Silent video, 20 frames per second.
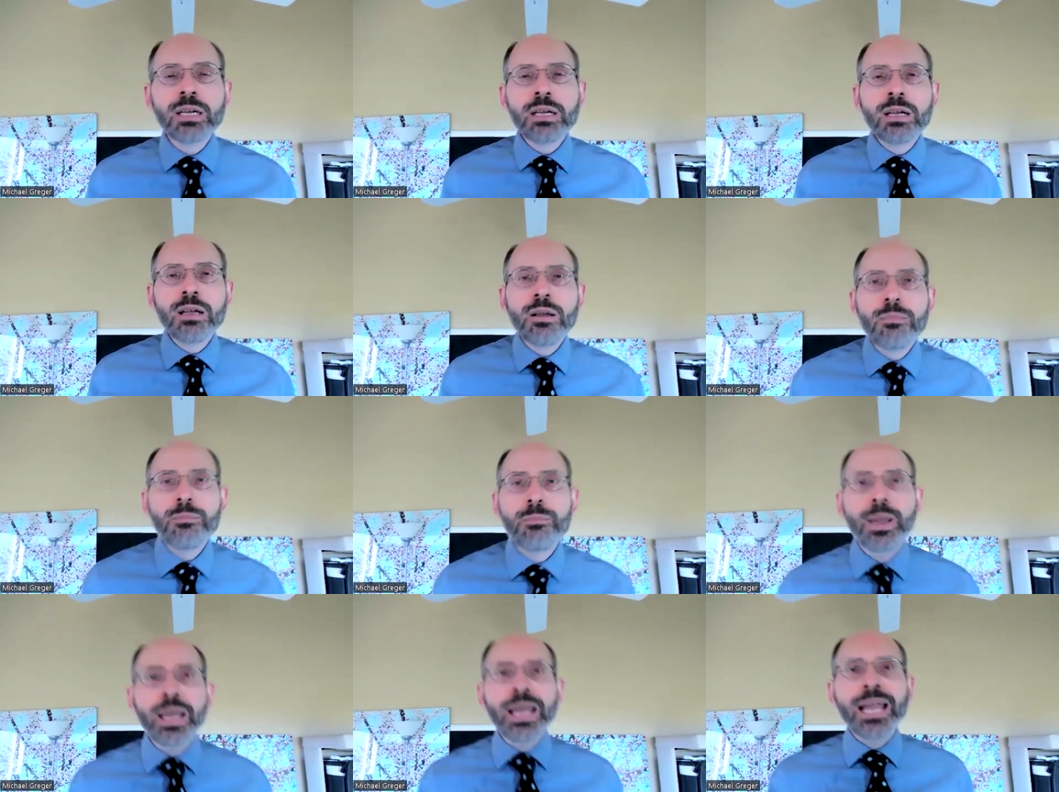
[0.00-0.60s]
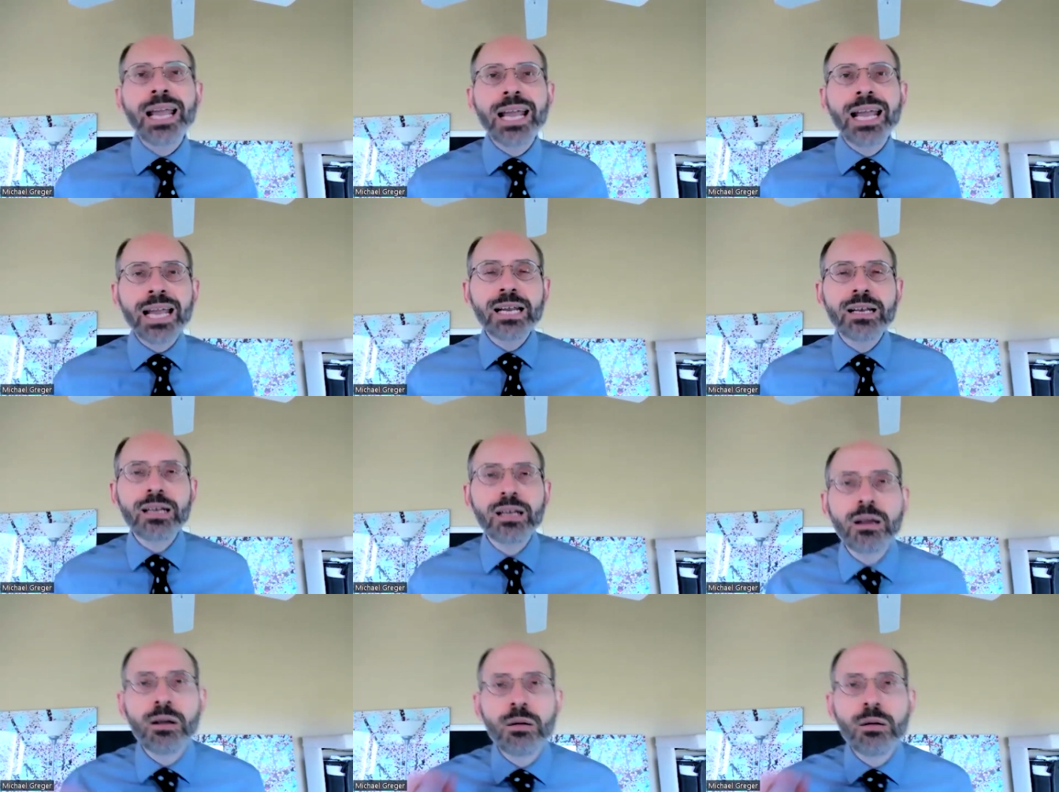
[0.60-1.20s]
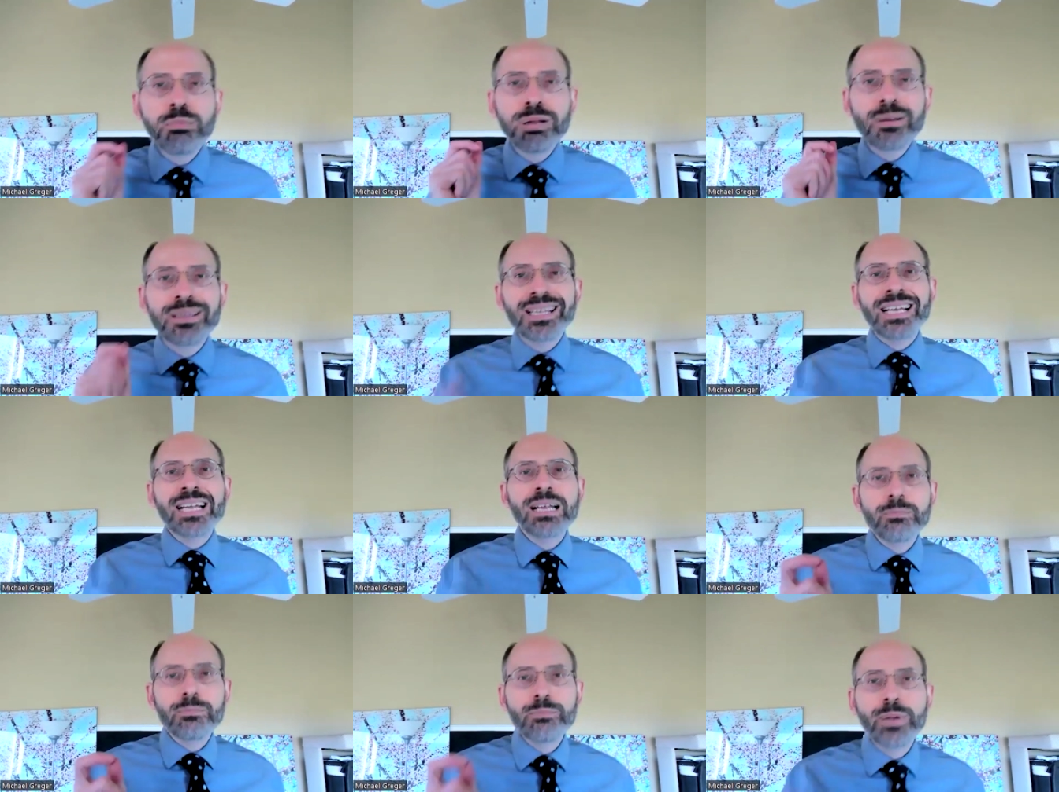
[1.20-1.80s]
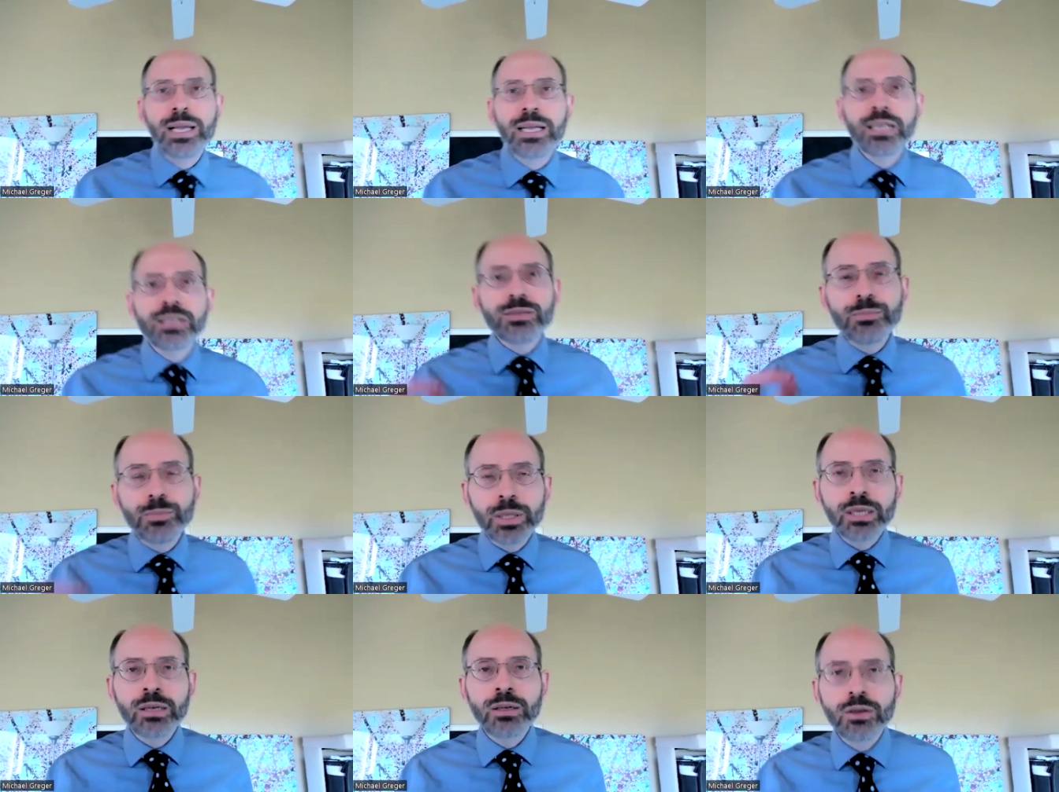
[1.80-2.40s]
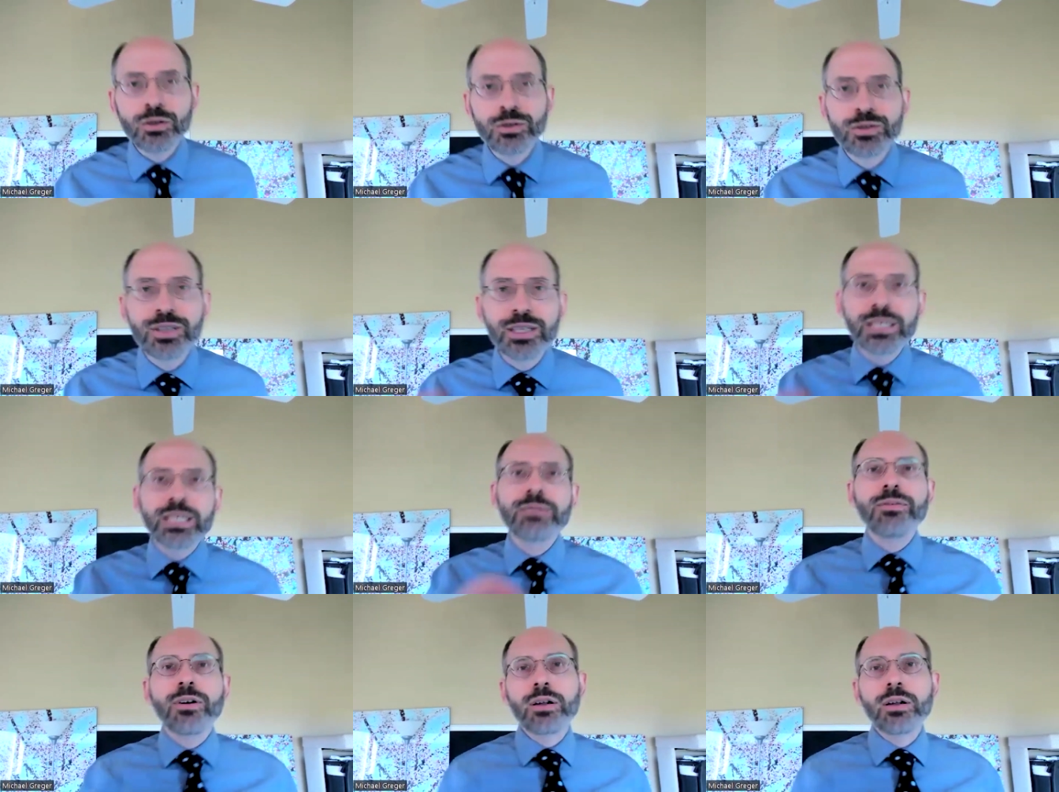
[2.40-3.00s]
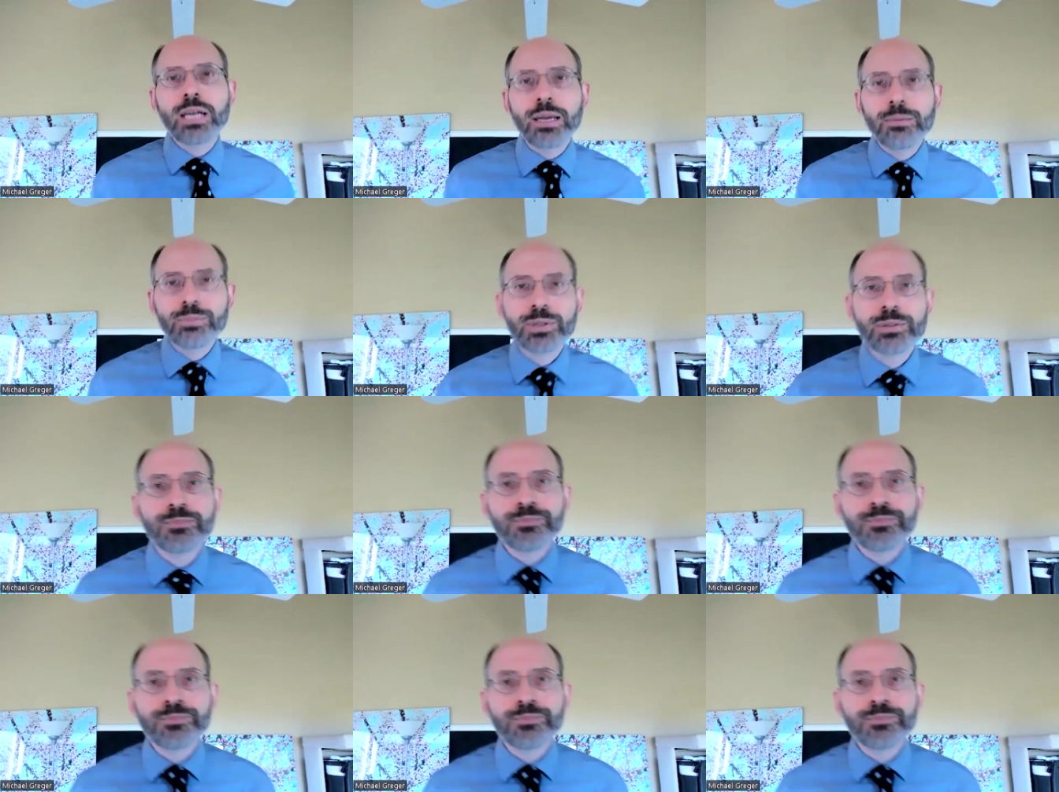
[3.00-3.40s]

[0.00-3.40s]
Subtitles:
made plant-based meals the default option.